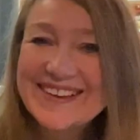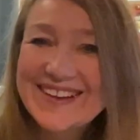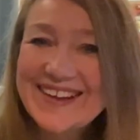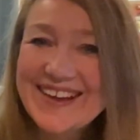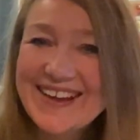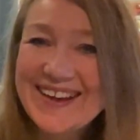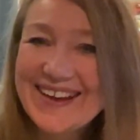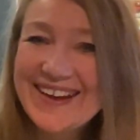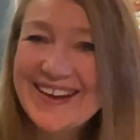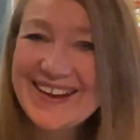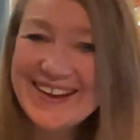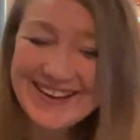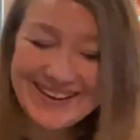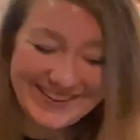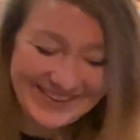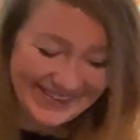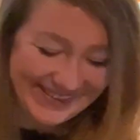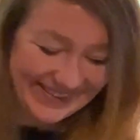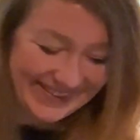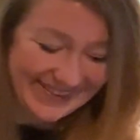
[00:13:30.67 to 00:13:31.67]

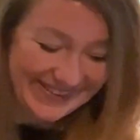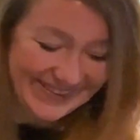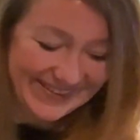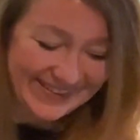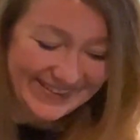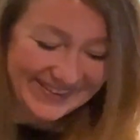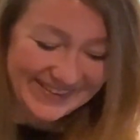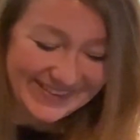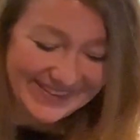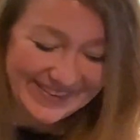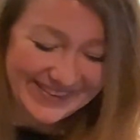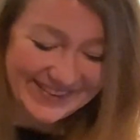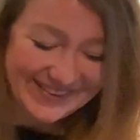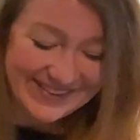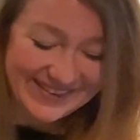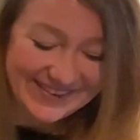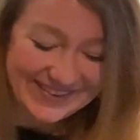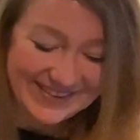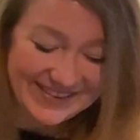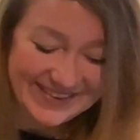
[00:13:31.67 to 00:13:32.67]

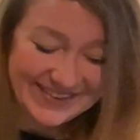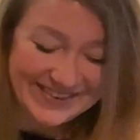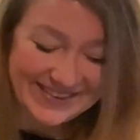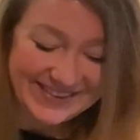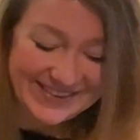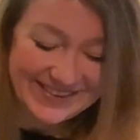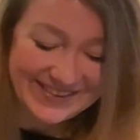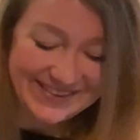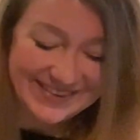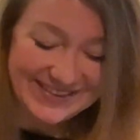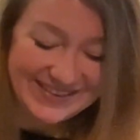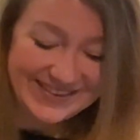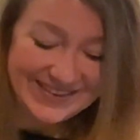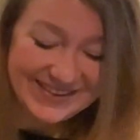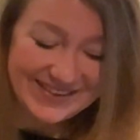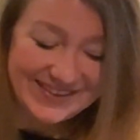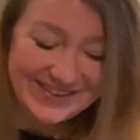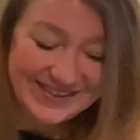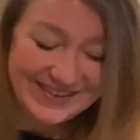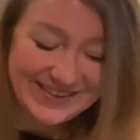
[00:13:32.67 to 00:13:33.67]

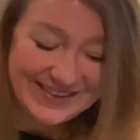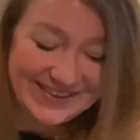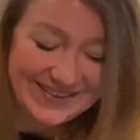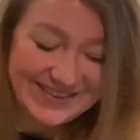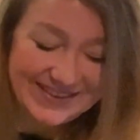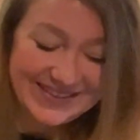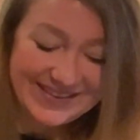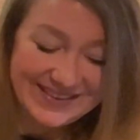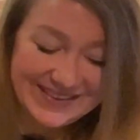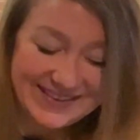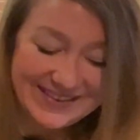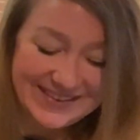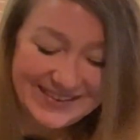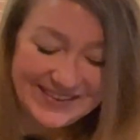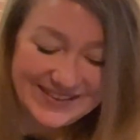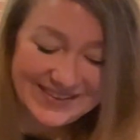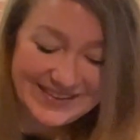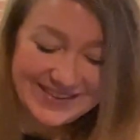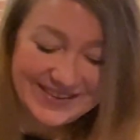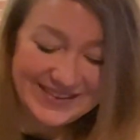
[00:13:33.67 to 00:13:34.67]

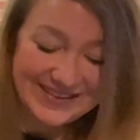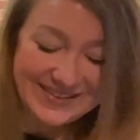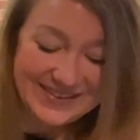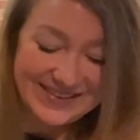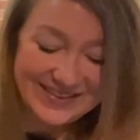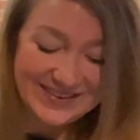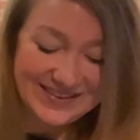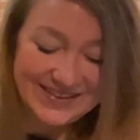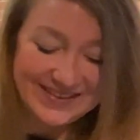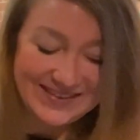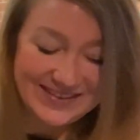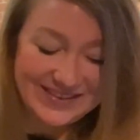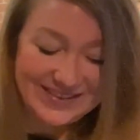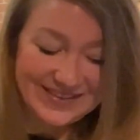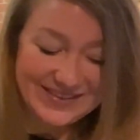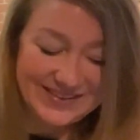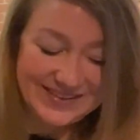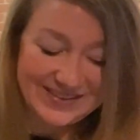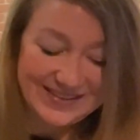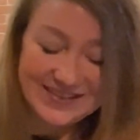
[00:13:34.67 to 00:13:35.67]

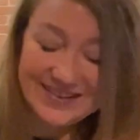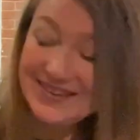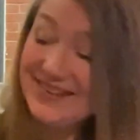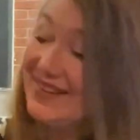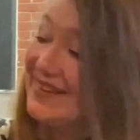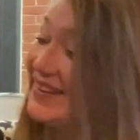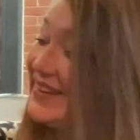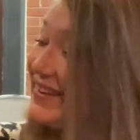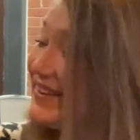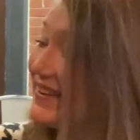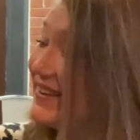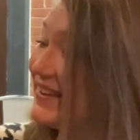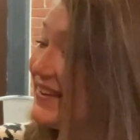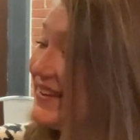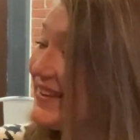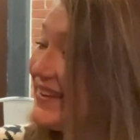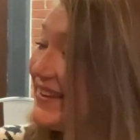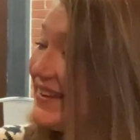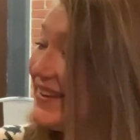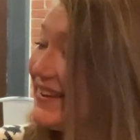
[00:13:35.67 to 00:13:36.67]

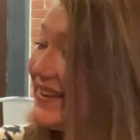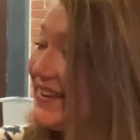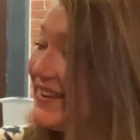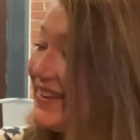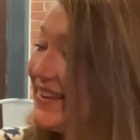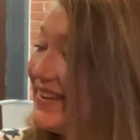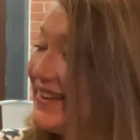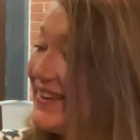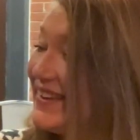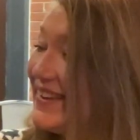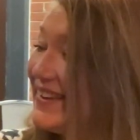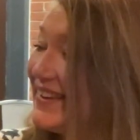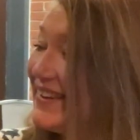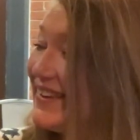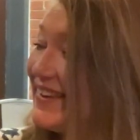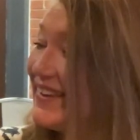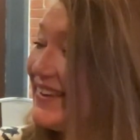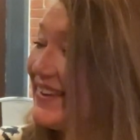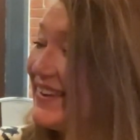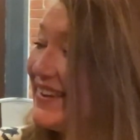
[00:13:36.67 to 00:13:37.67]

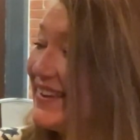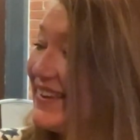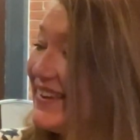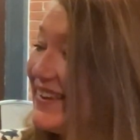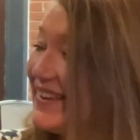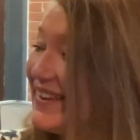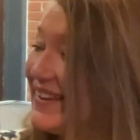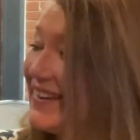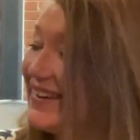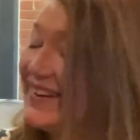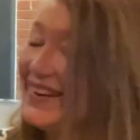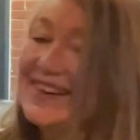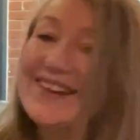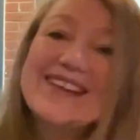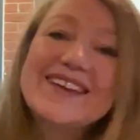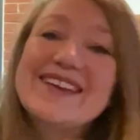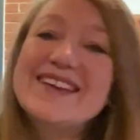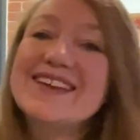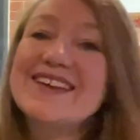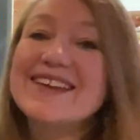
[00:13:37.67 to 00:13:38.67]
No words are spoken by the person on screen.